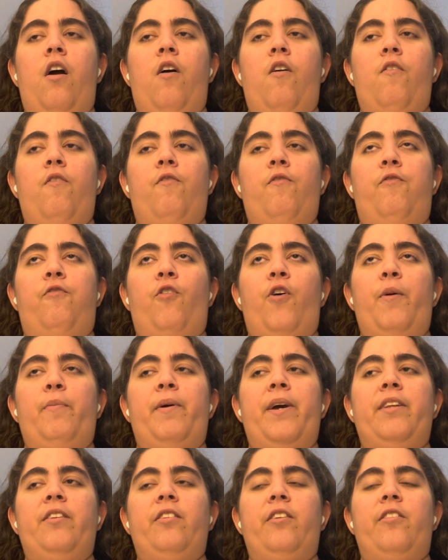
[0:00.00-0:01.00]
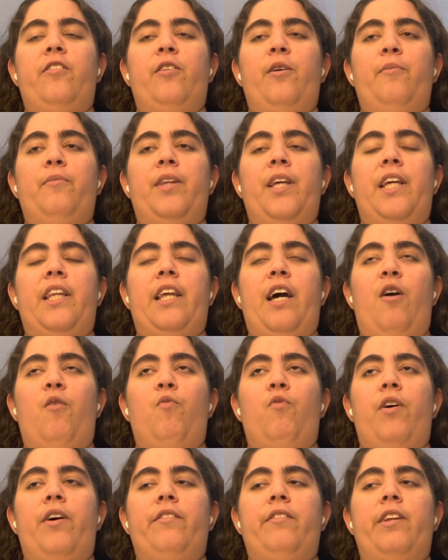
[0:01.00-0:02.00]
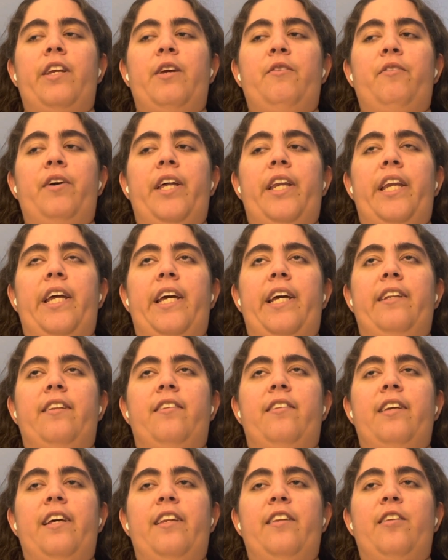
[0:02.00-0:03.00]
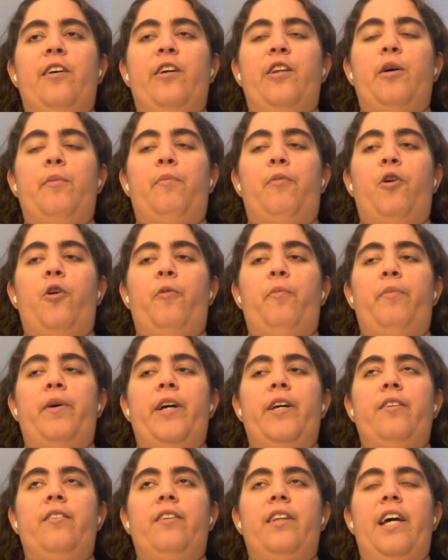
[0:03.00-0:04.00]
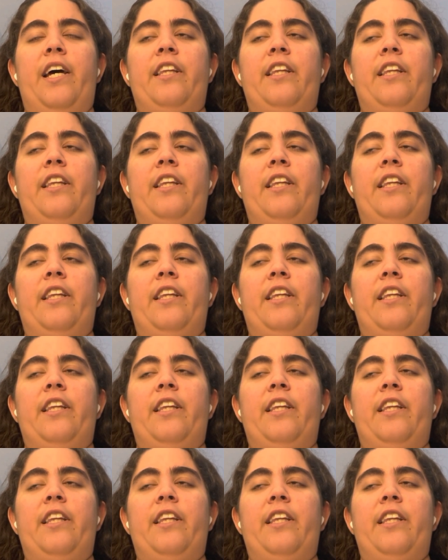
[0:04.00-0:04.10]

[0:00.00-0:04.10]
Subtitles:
for basically something that wasn't even its intended purpose.